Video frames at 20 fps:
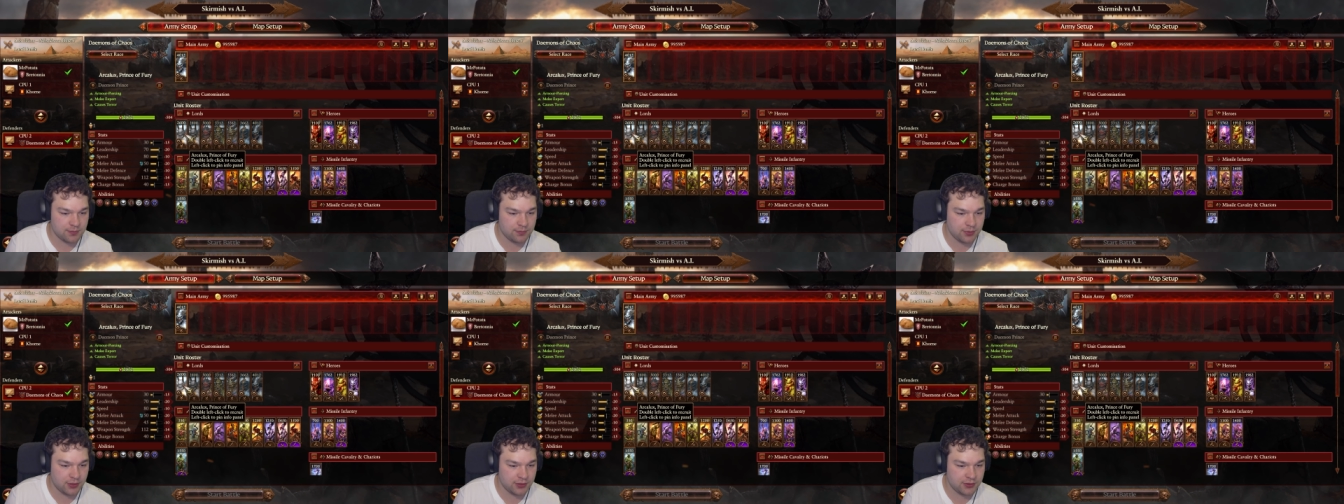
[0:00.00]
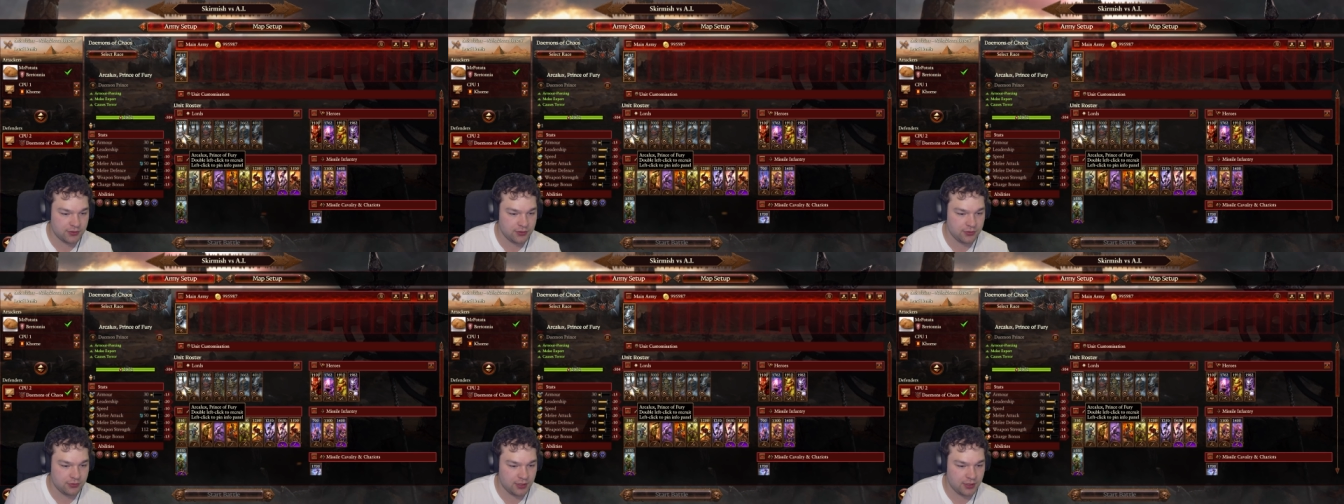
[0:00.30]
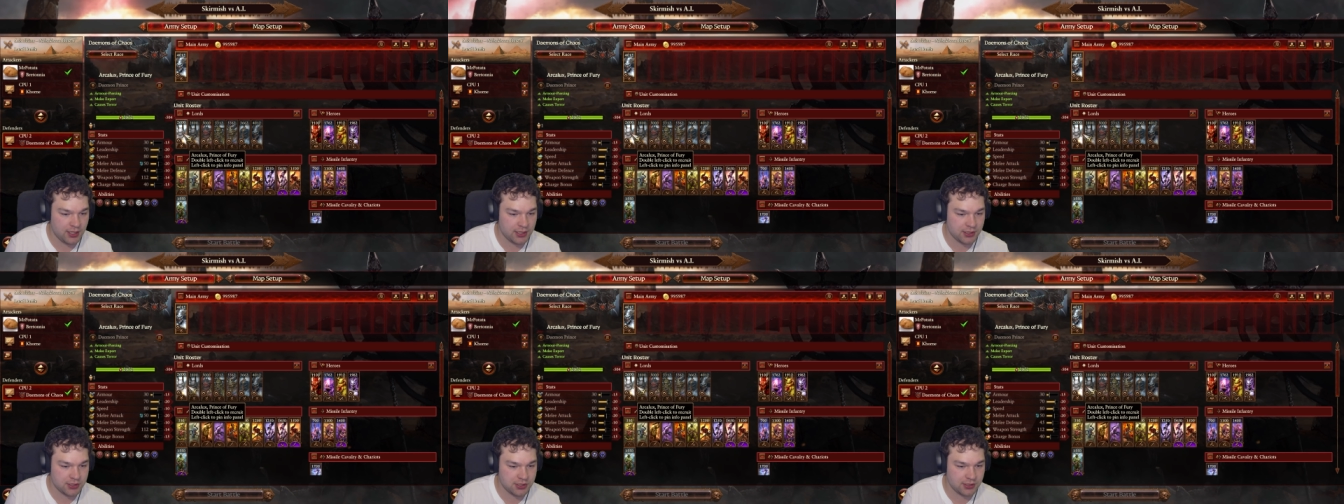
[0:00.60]
but you
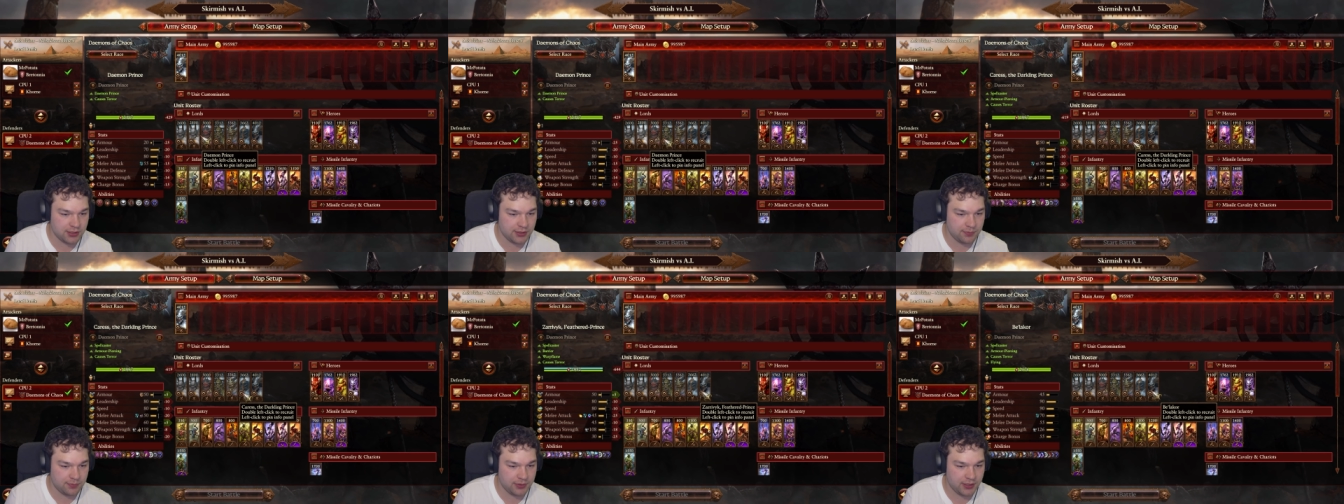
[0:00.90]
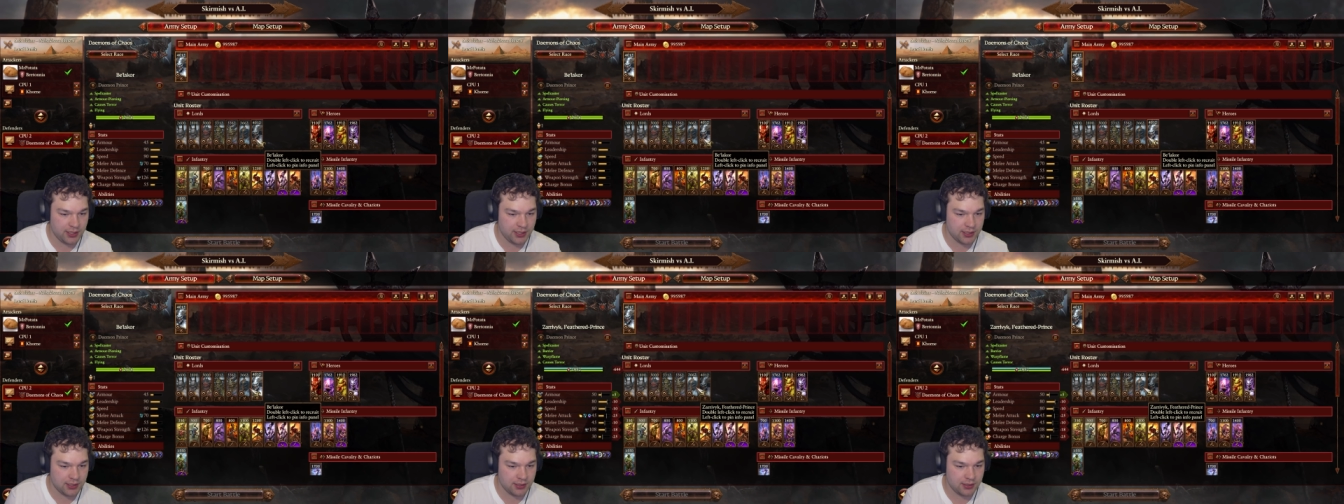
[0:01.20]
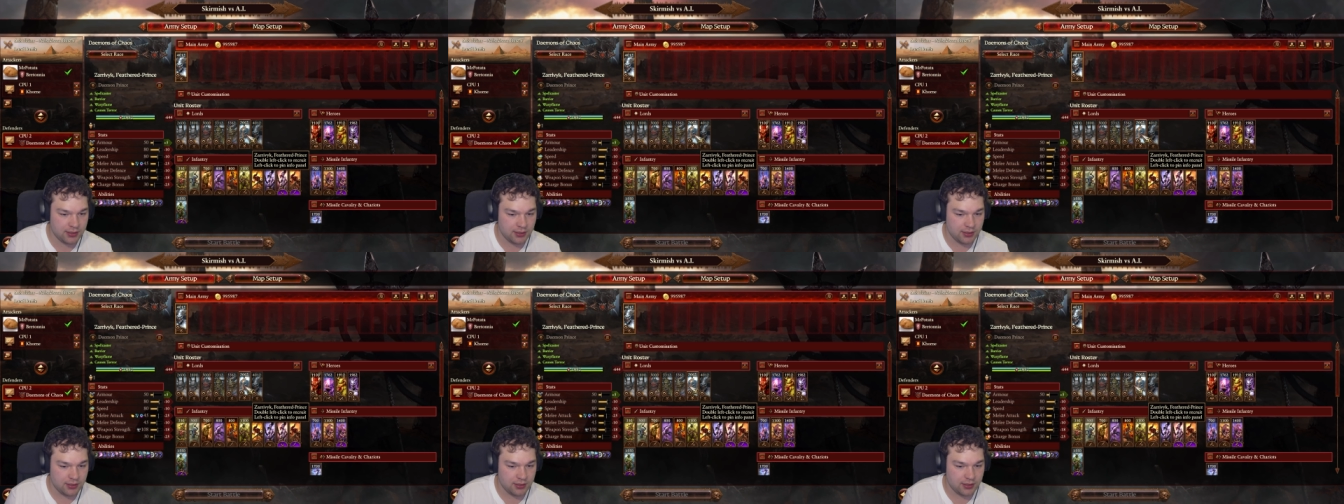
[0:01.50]
actually
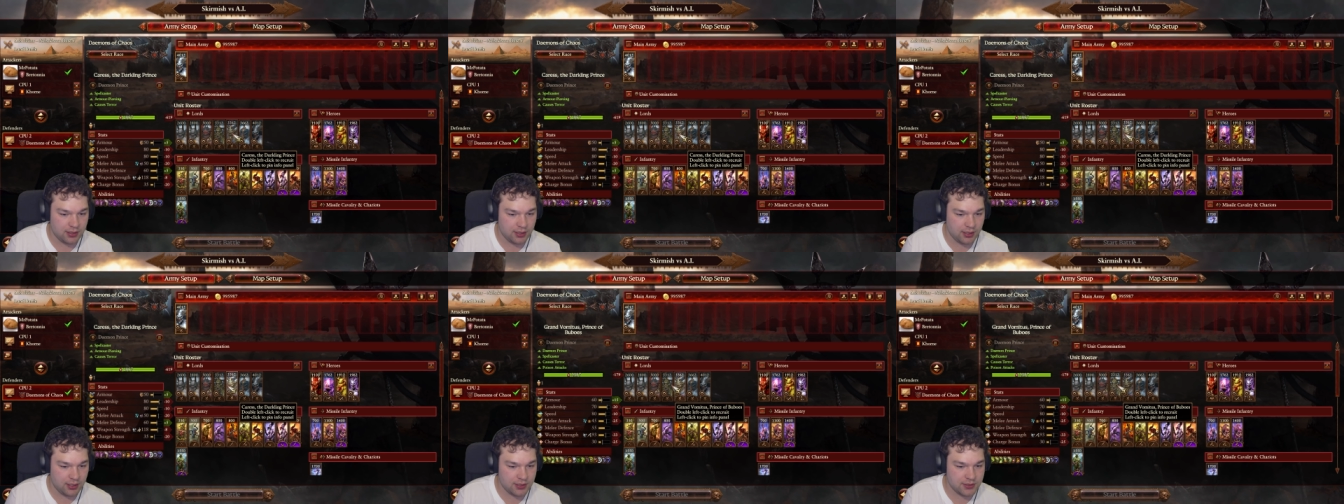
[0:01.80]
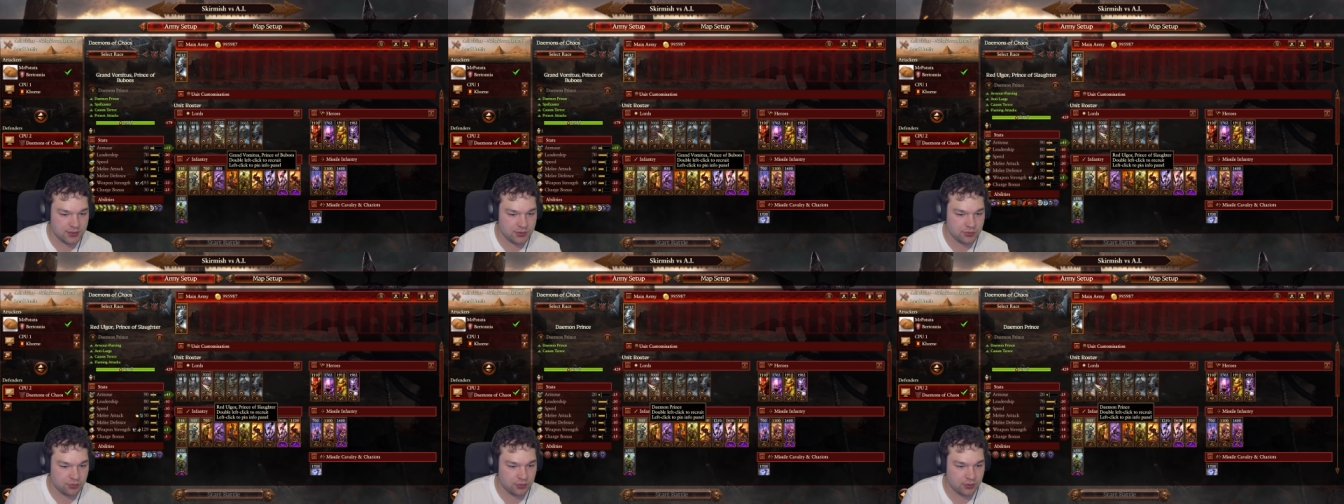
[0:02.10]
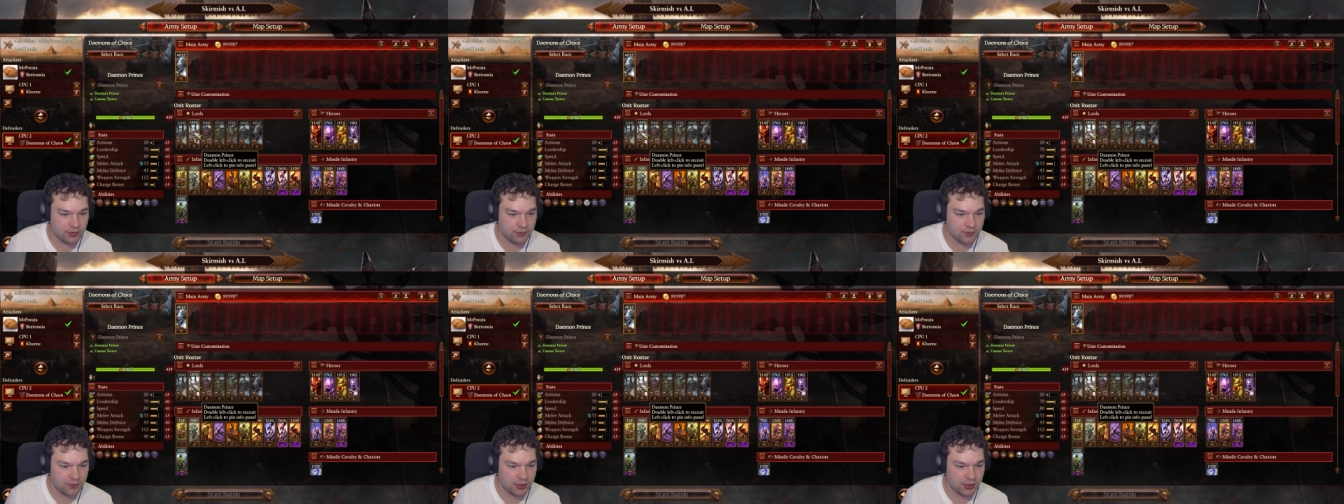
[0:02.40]
play as
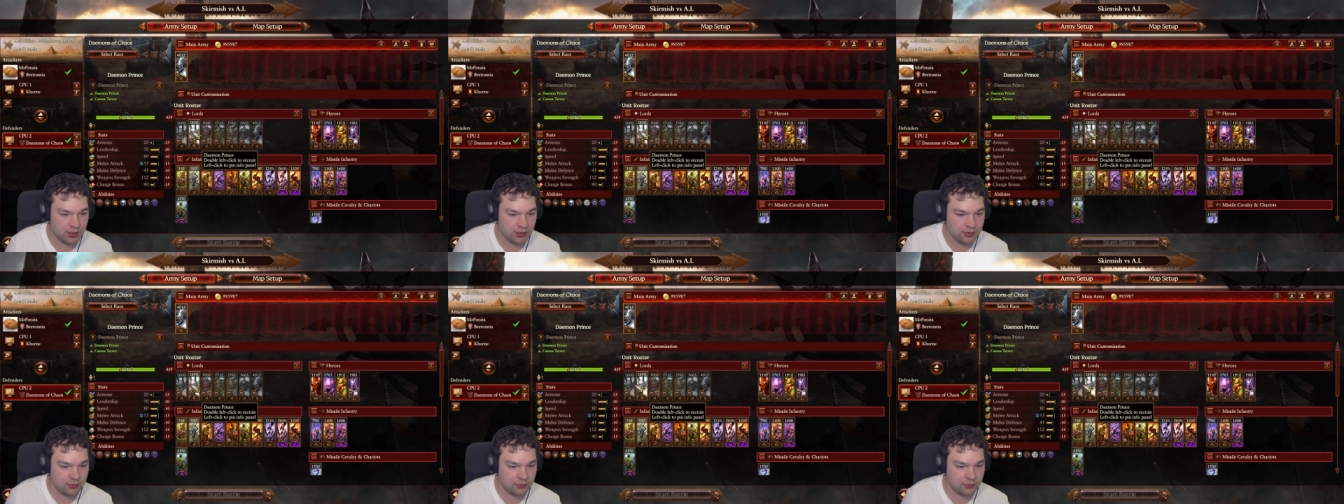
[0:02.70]
one of the other